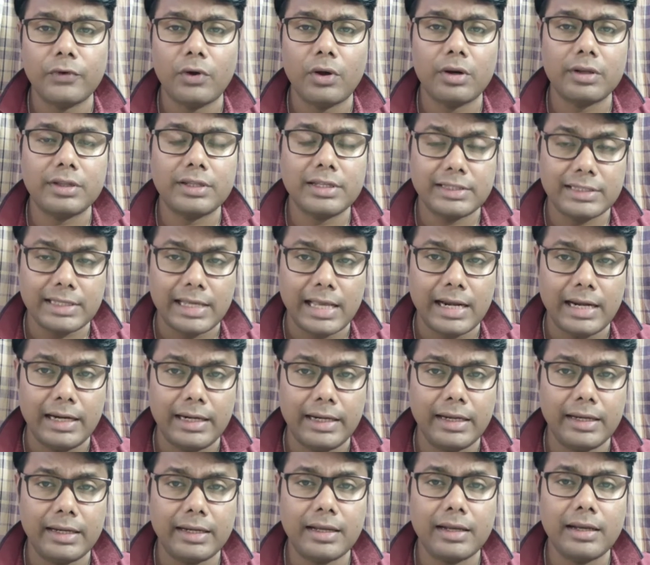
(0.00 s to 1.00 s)
for this
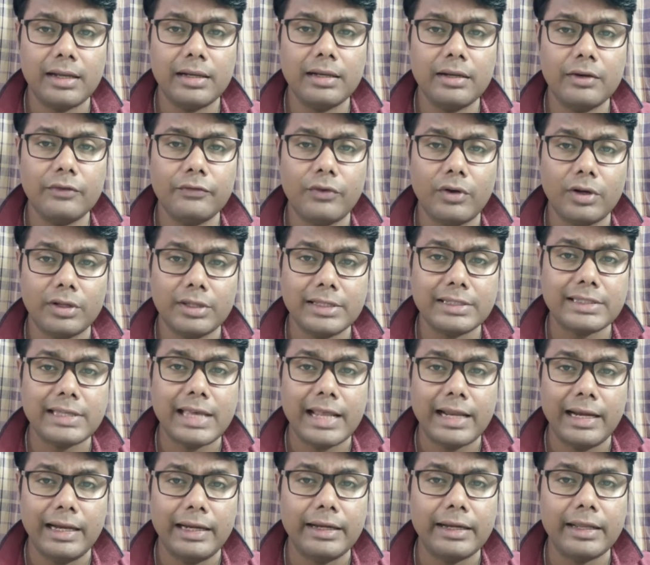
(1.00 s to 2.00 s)

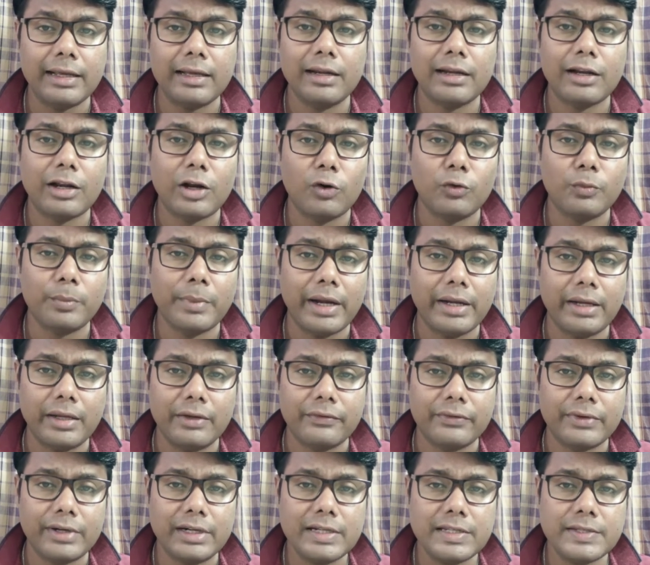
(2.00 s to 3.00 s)
analytical round, my
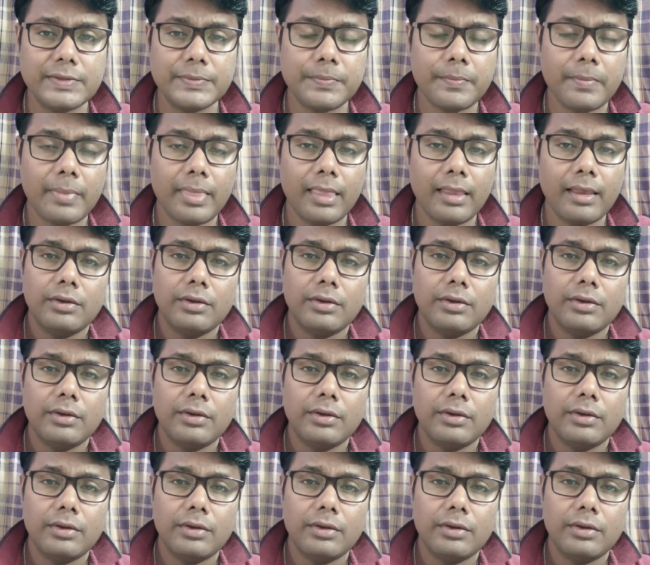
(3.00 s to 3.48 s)
dear friends.